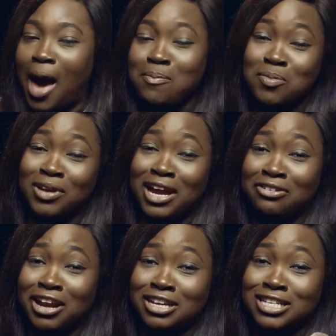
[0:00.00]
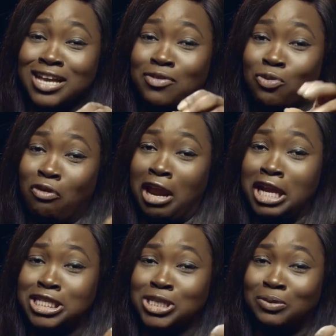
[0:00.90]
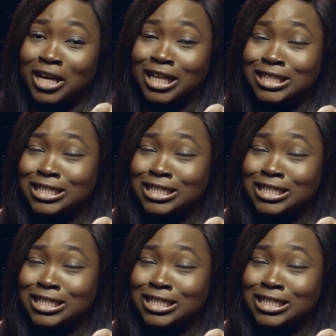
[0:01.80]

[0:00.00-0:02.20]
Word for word: Abimbola Craig does have a ring to it.